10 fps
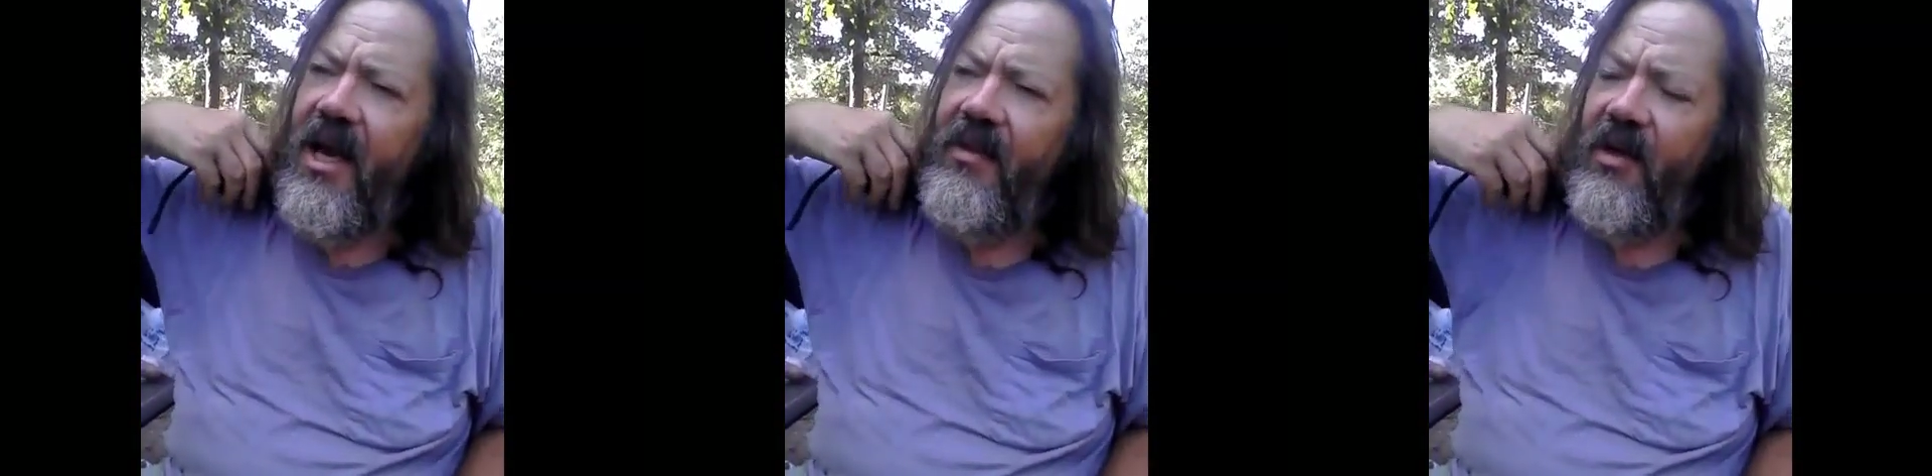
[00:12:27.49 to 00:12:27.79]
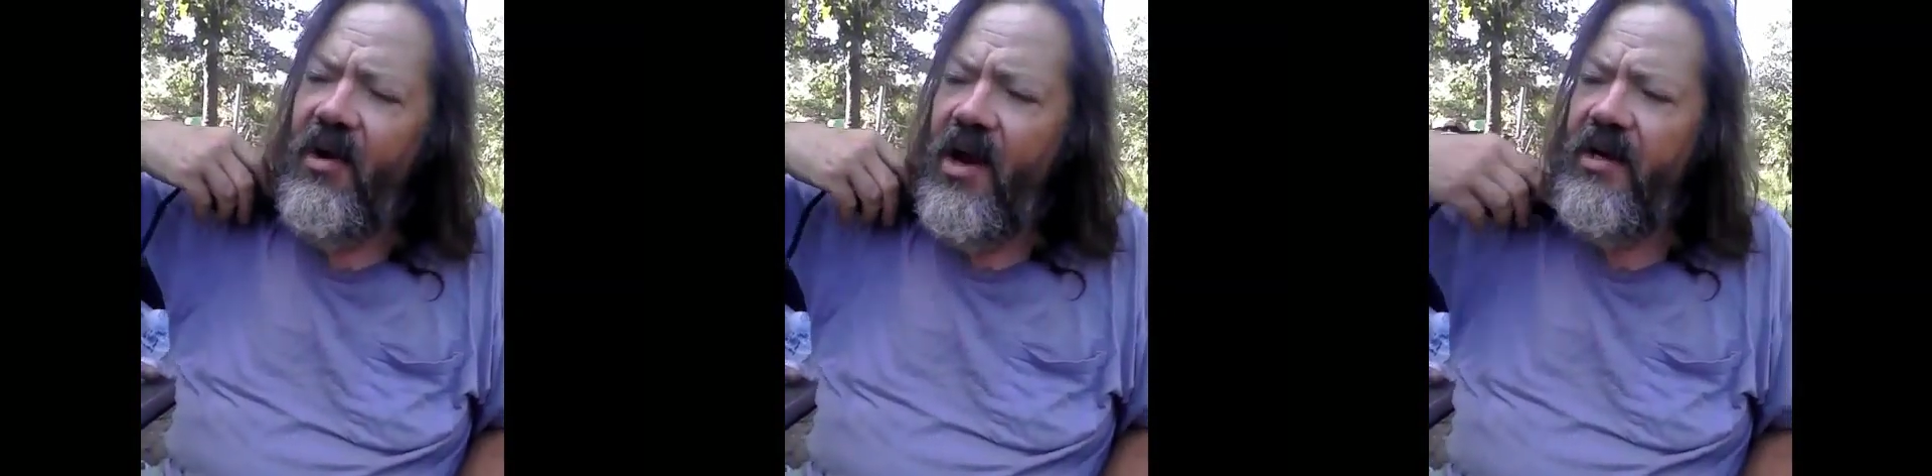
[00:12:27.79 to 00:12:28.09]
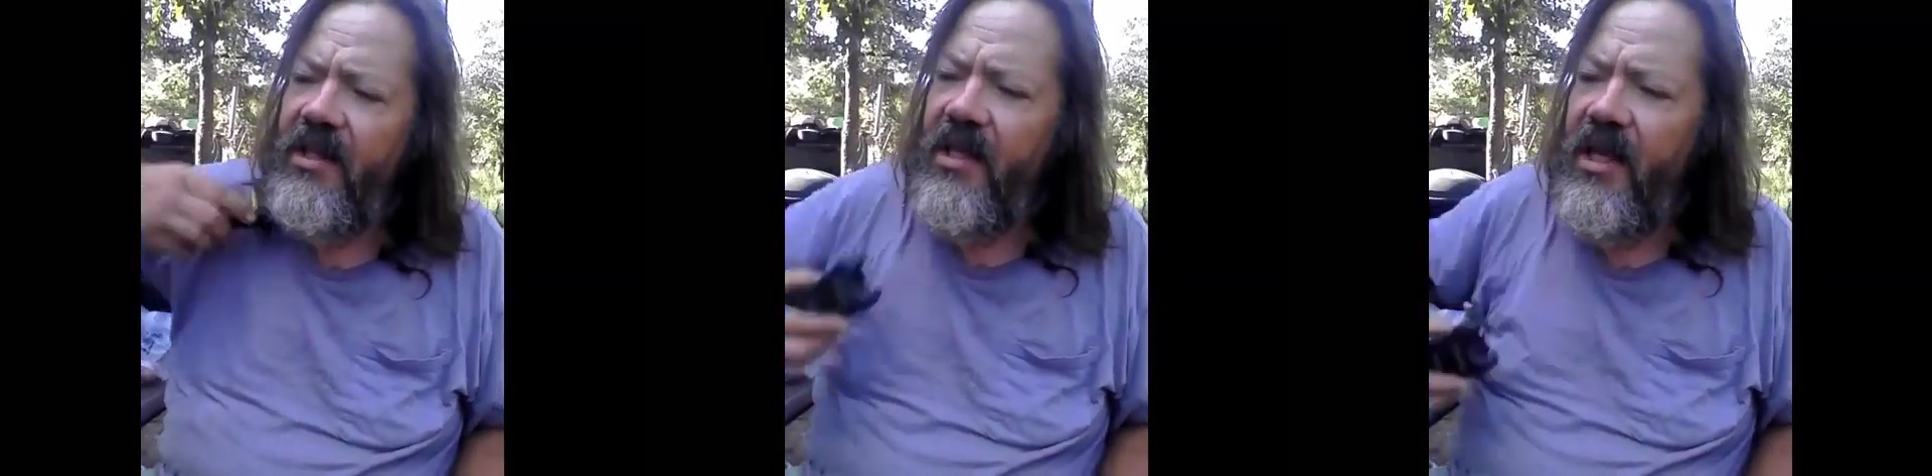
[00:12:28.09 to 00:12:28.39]
on that
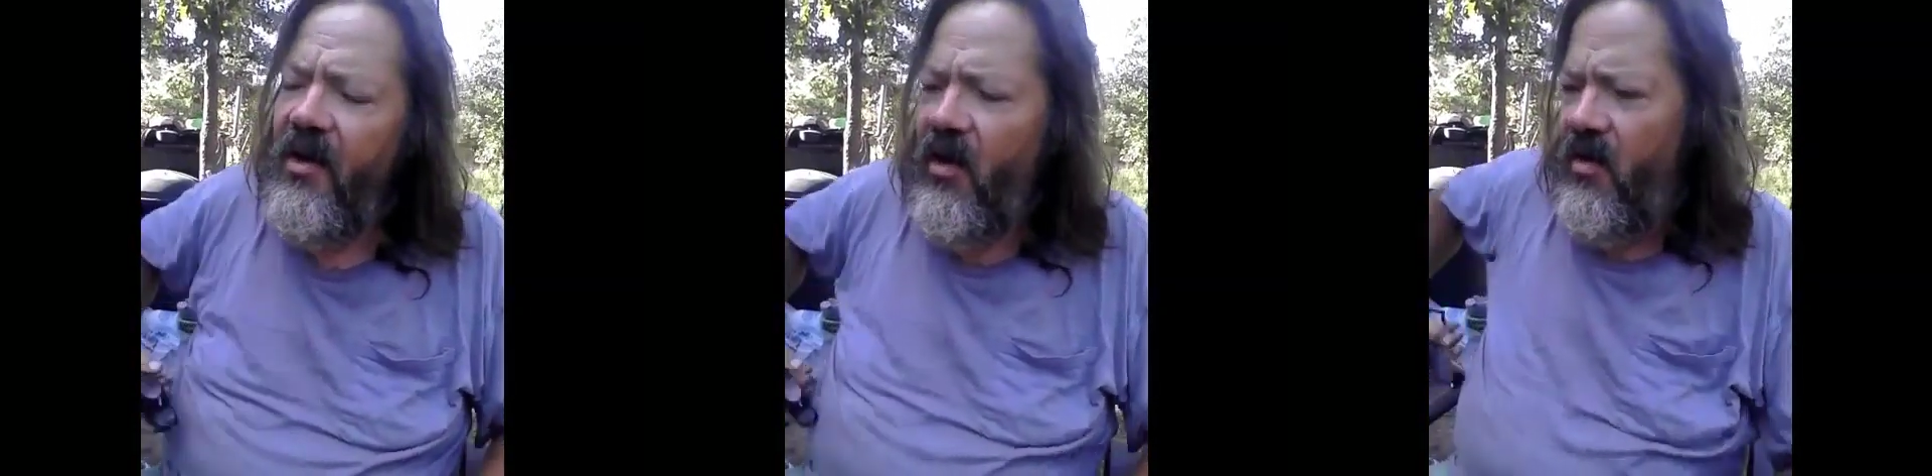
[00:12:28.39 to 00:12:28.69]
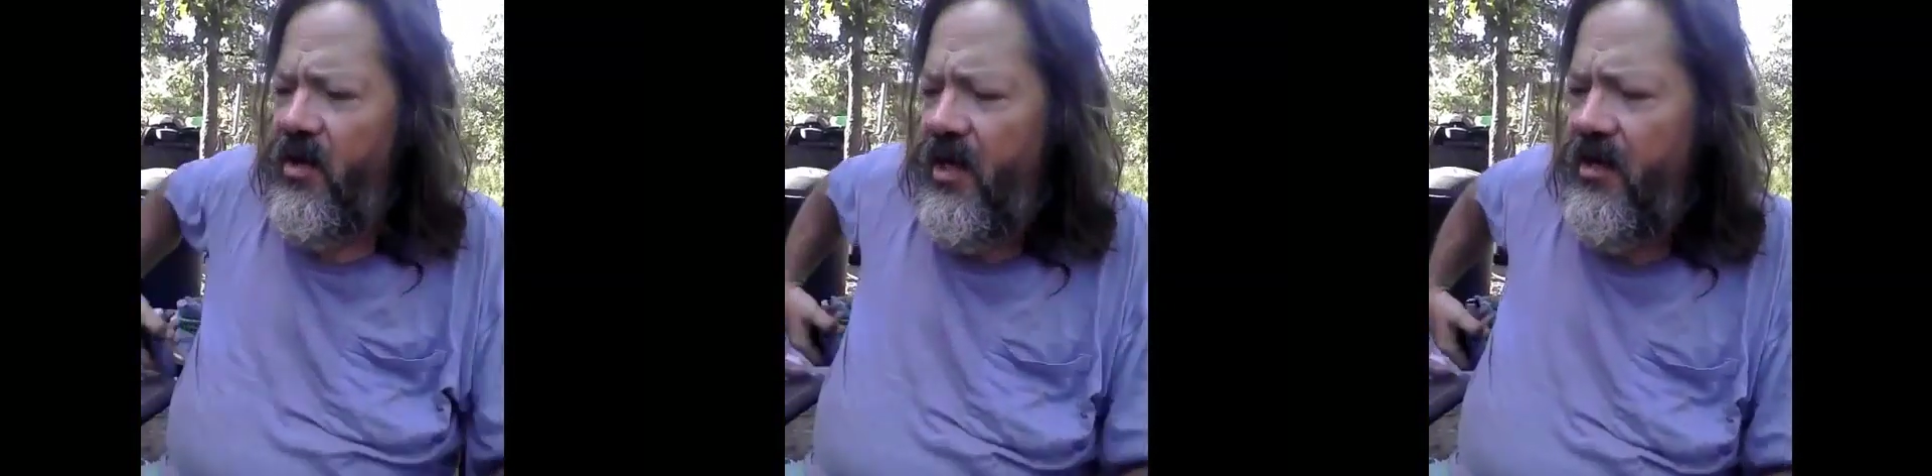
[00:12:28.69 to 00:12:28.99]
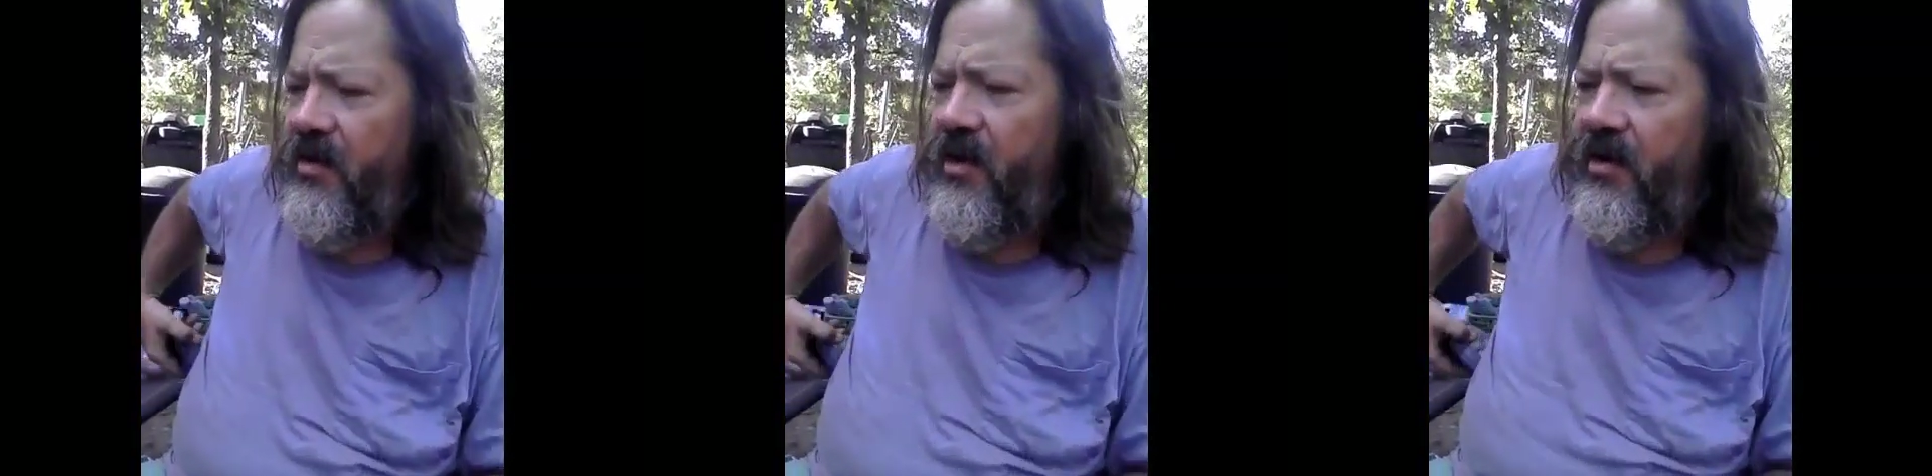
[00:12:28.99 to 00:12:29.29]
carotid thing or
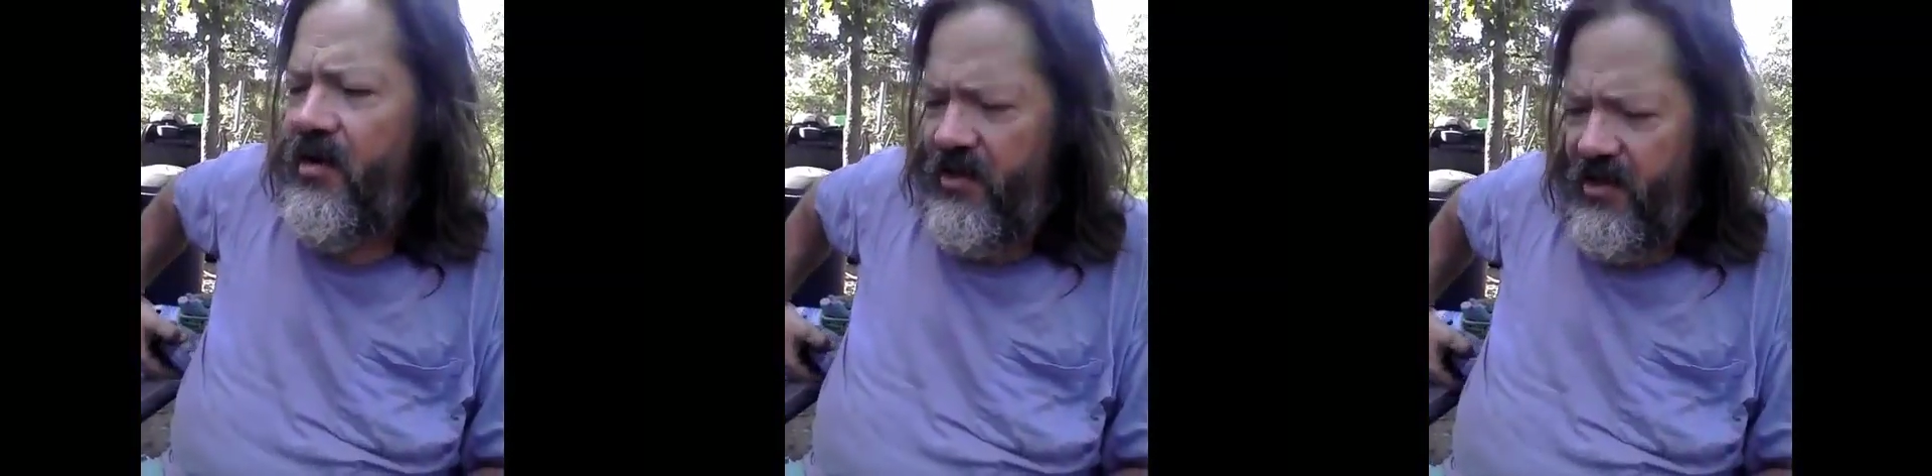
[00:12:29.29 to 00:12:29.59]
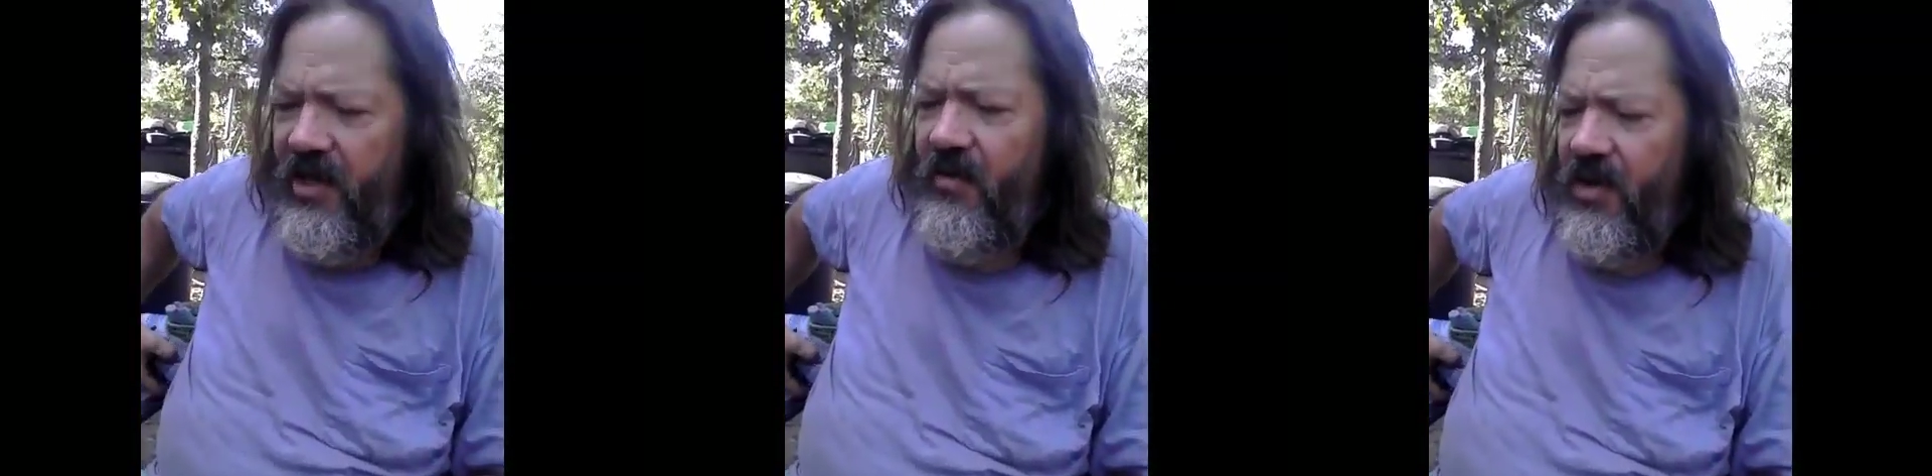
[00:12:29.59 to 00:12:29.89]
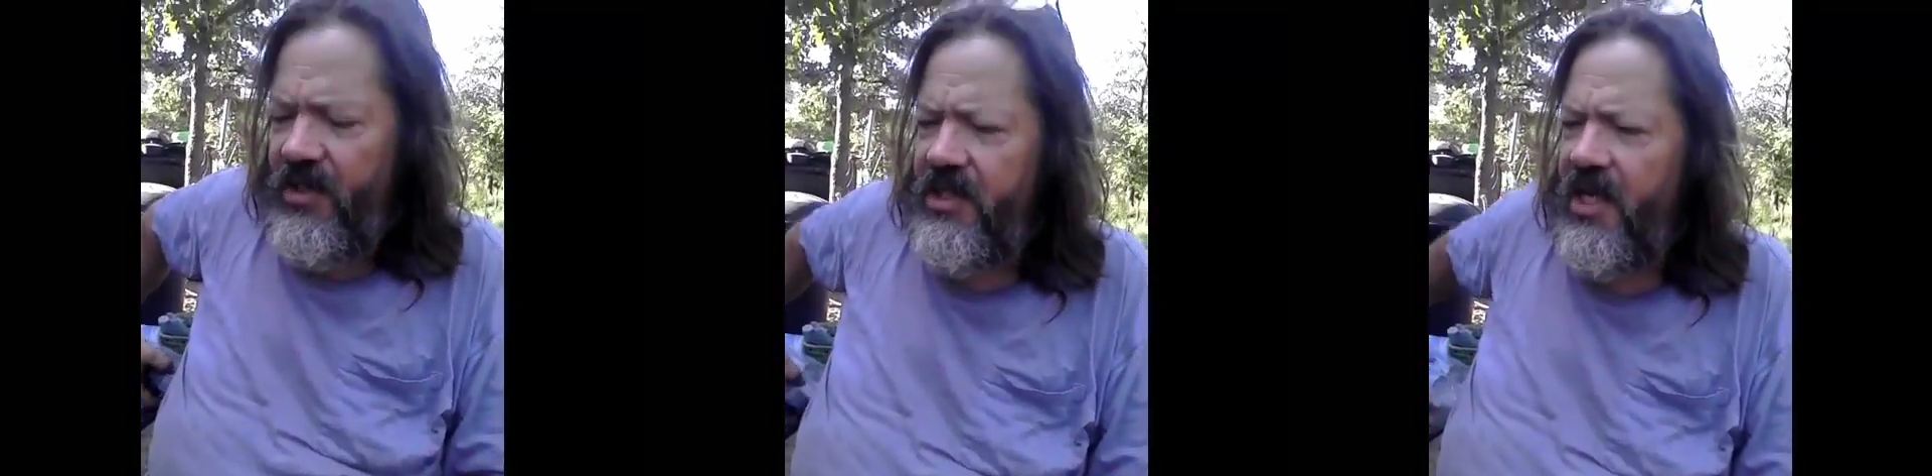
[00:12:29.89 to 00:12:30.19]
under their thing
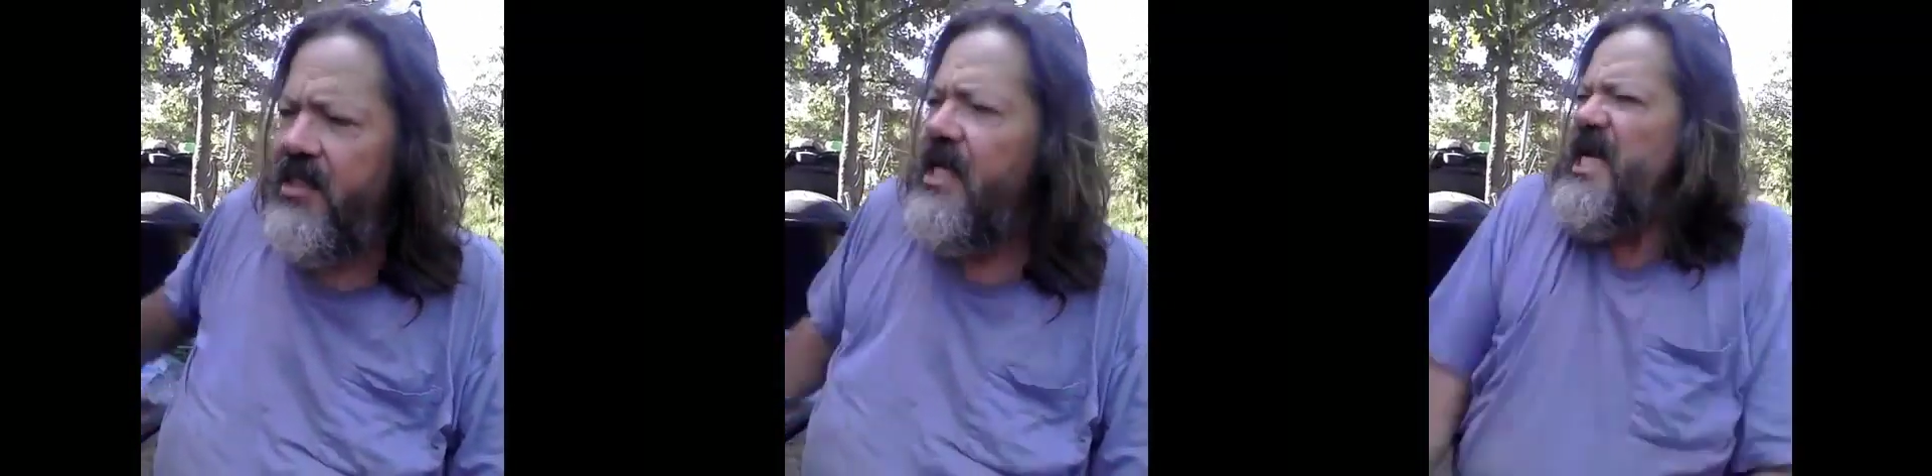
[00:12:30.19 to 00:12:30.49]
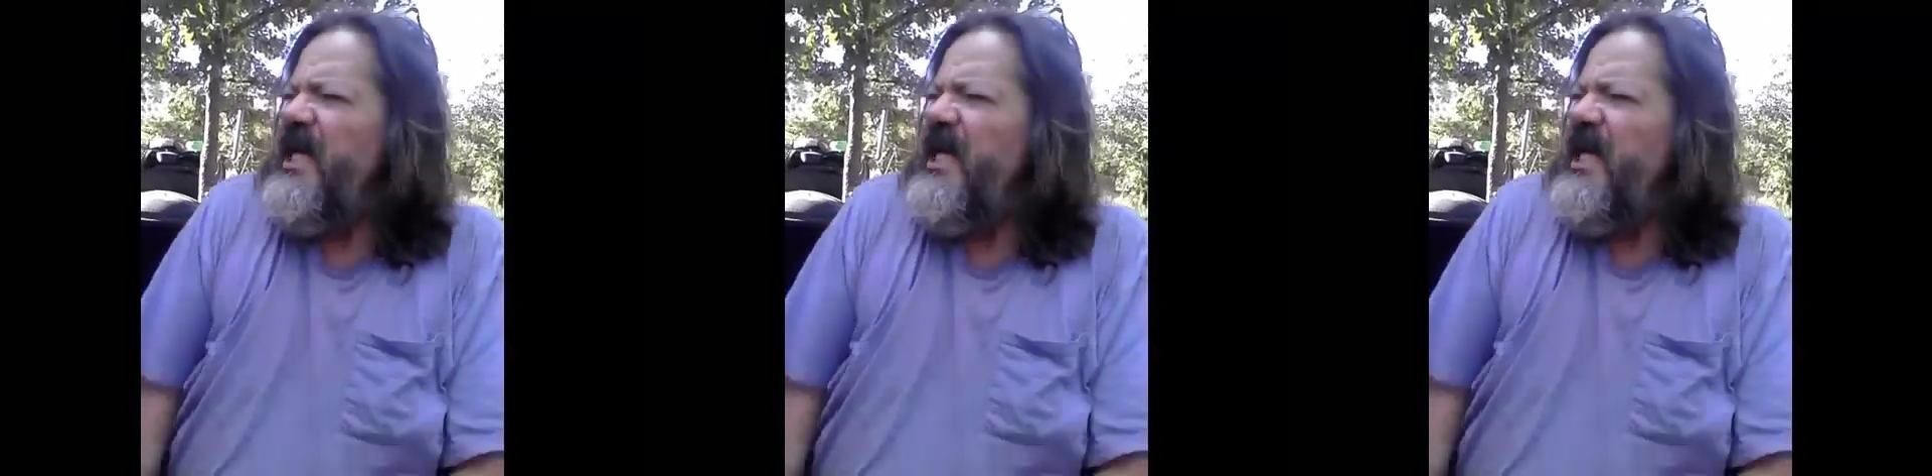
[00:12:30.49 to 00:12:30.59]
where it says